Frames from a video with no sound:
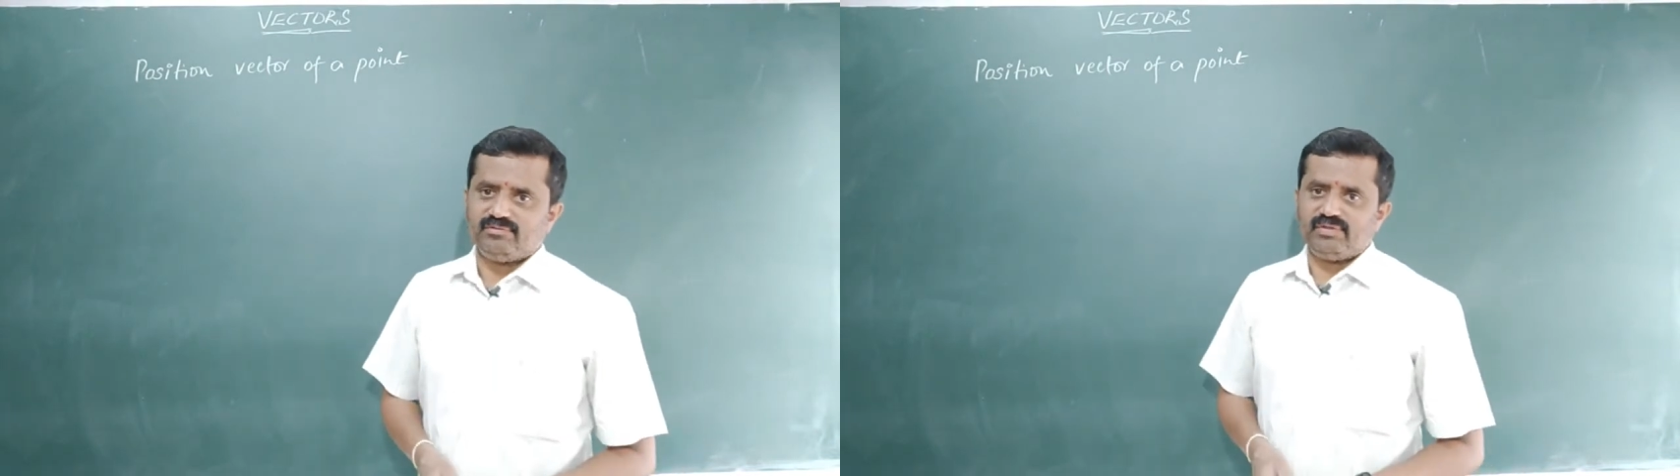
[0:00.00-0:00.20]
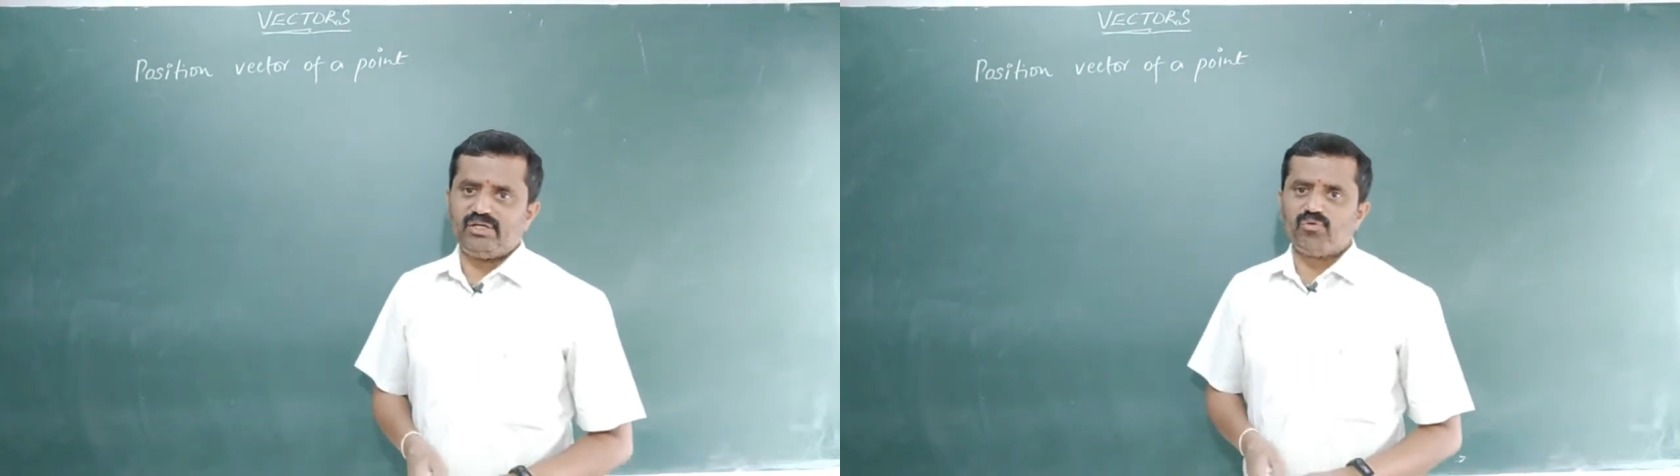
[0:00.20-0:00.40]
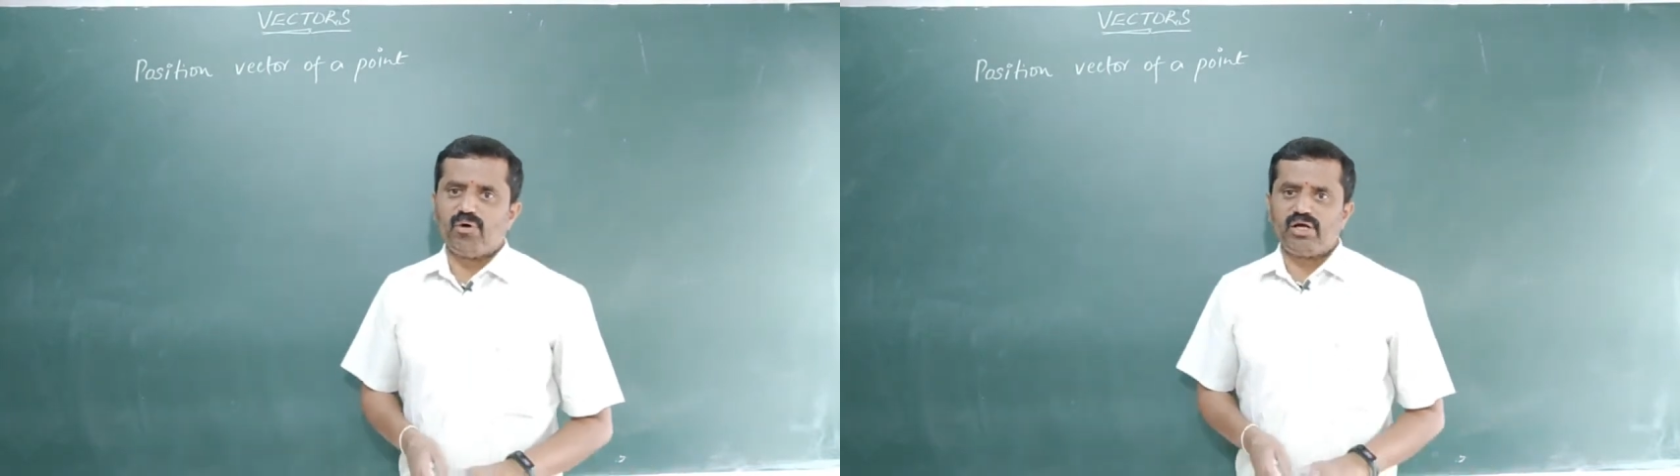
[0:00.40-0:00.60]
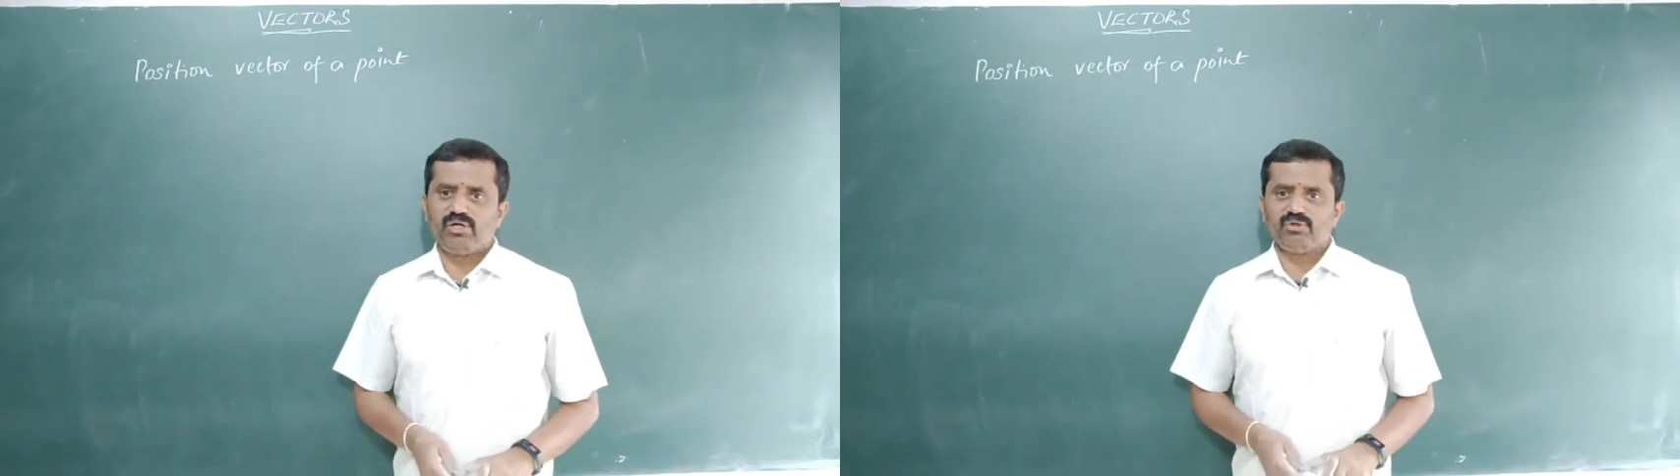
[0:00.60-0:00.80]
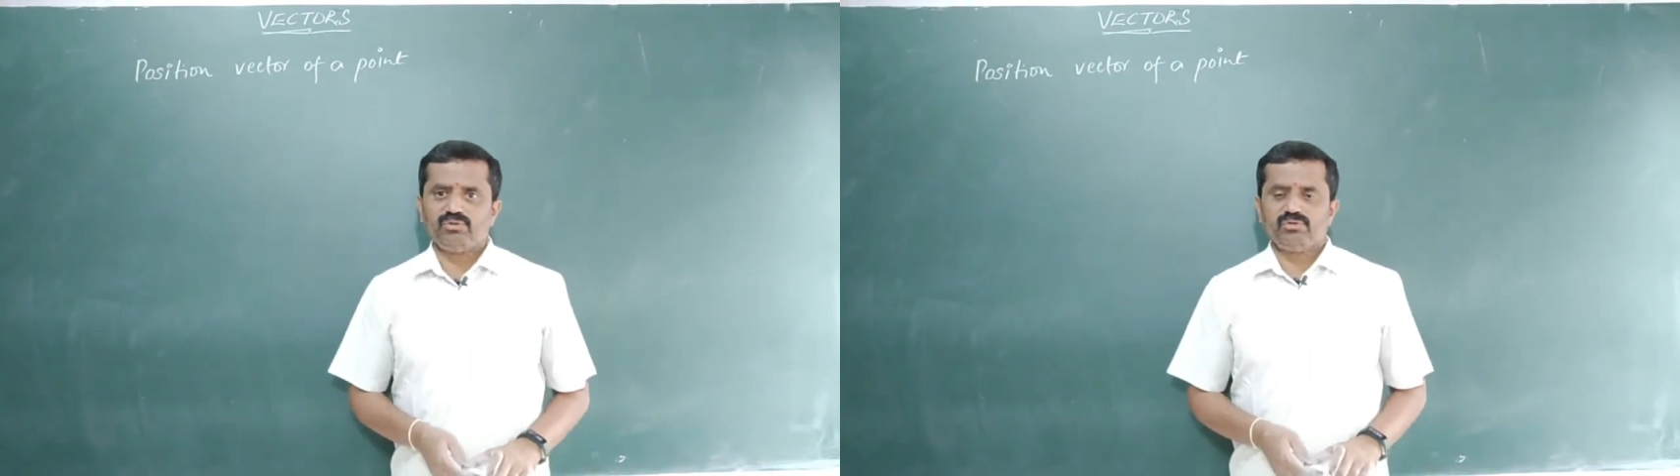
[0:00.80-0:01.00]
very good morning
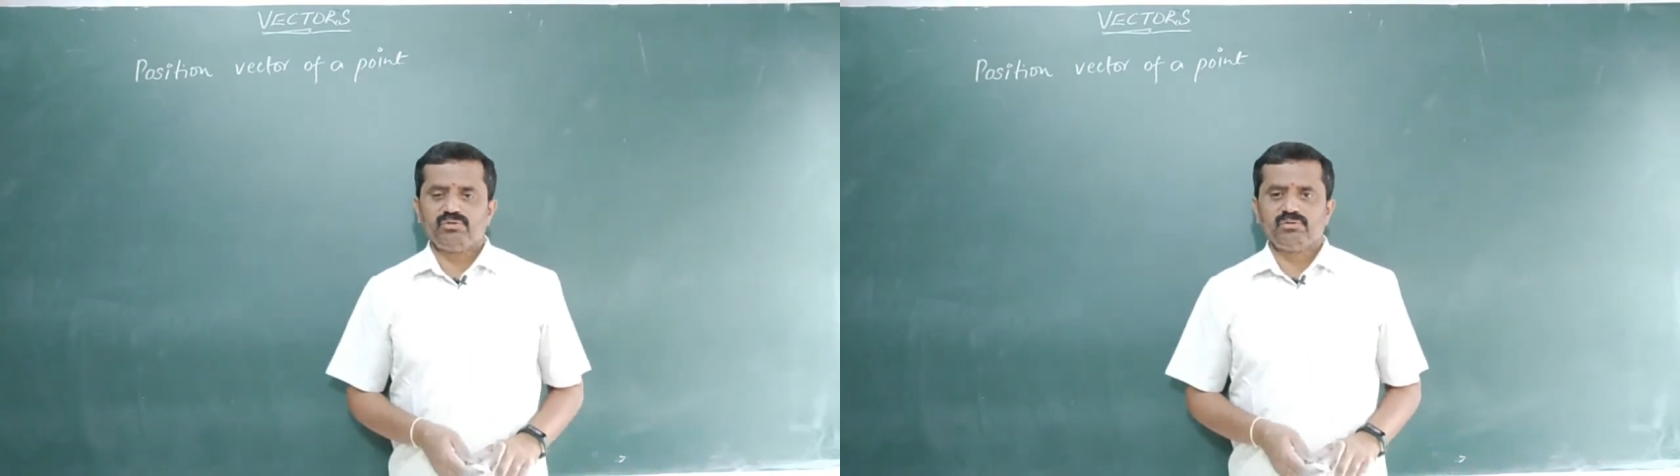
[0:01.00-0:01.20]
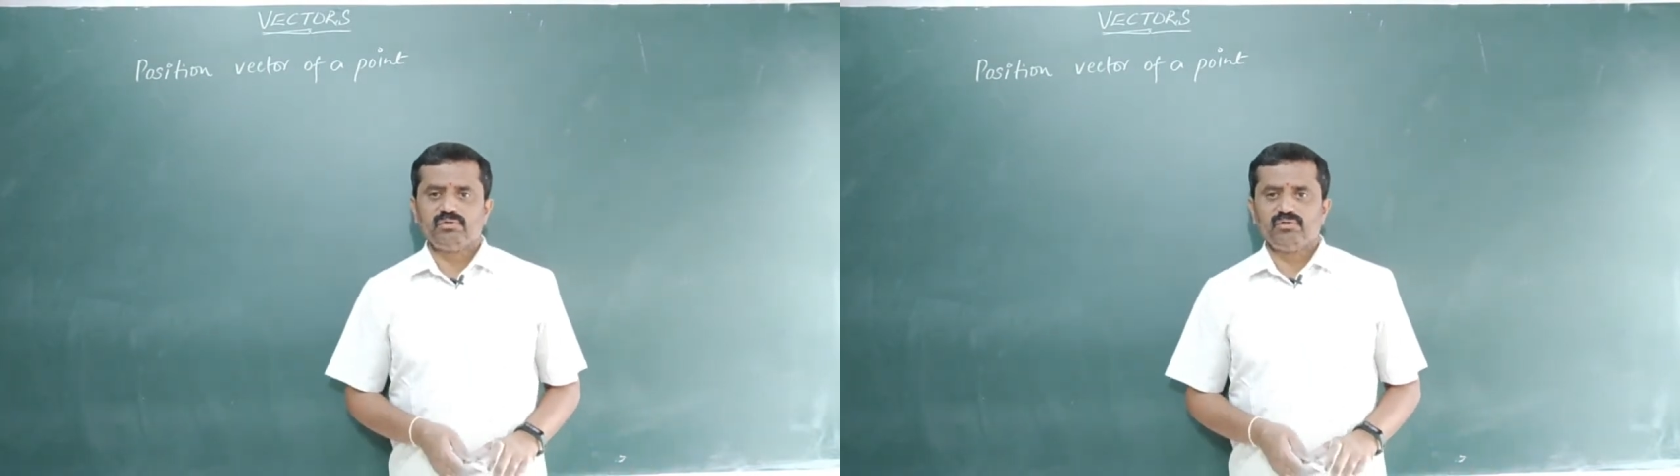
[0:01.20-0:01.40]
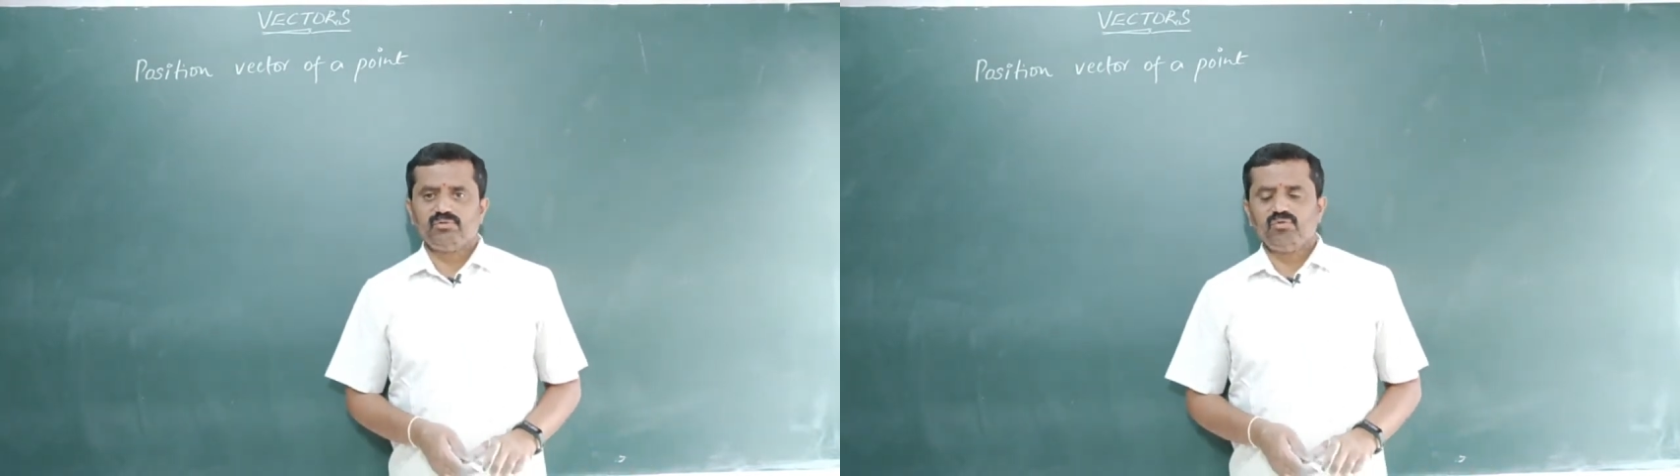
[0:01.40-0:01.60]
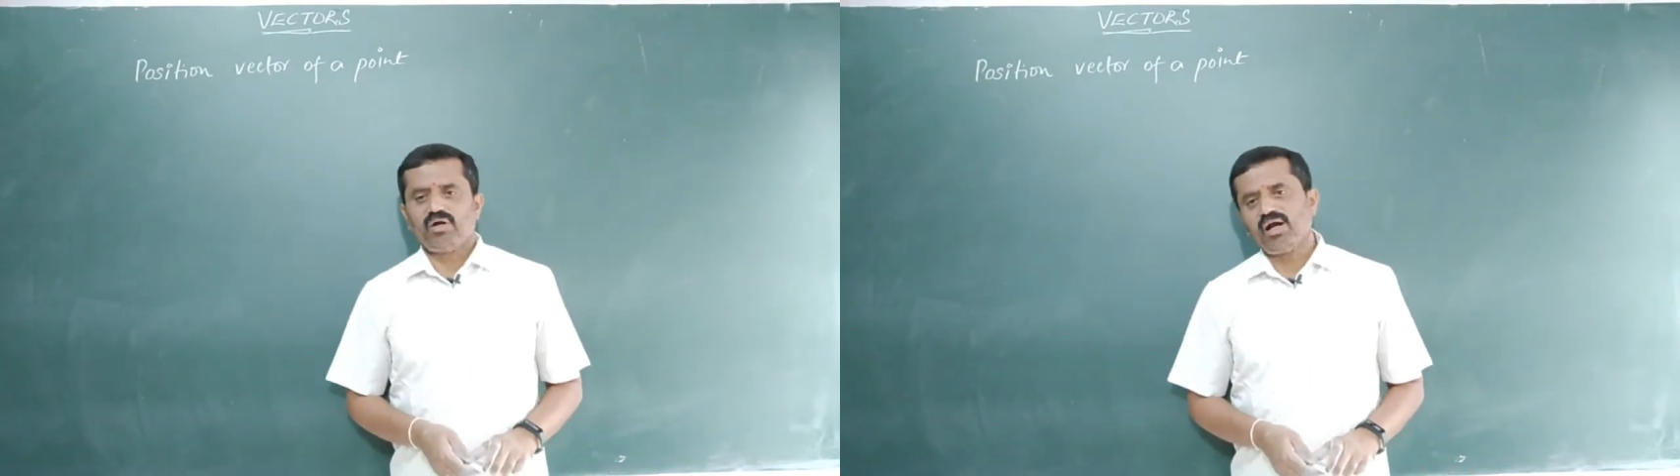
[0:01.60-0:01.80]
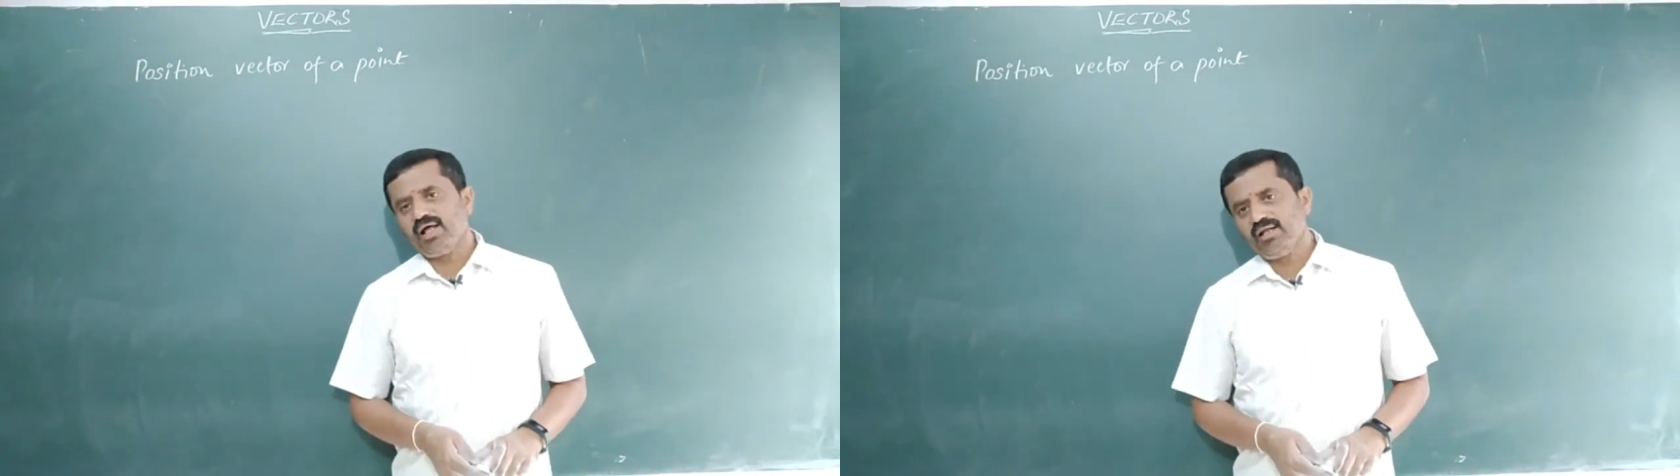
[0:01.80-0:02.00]
to
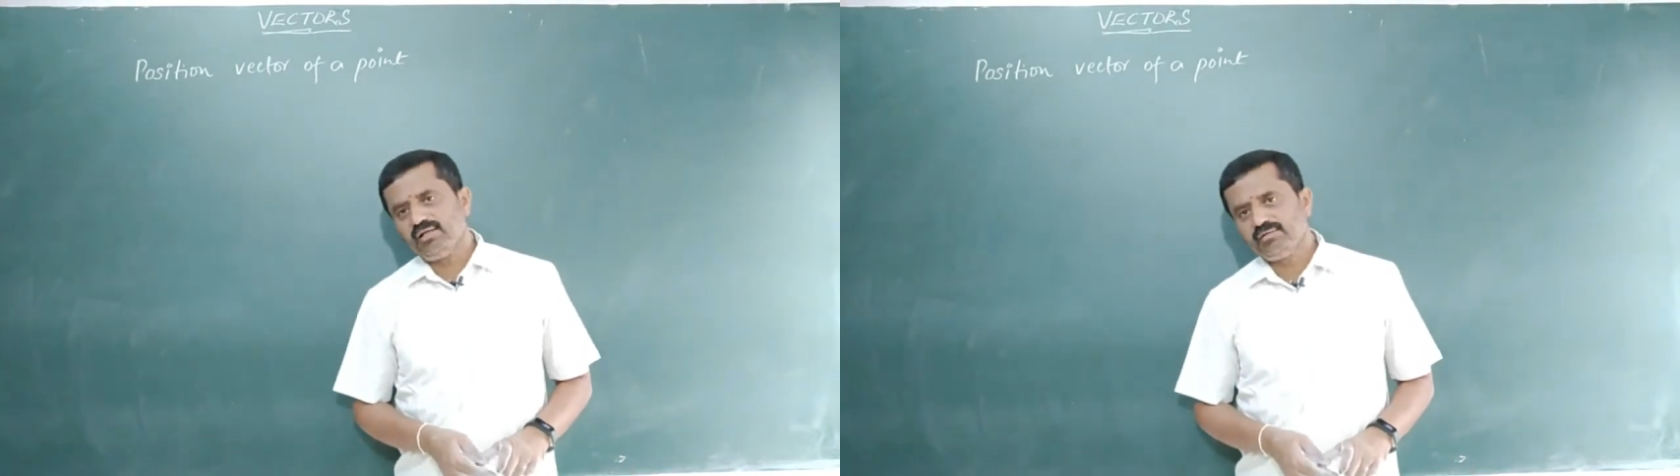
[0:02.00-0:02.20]
one and all.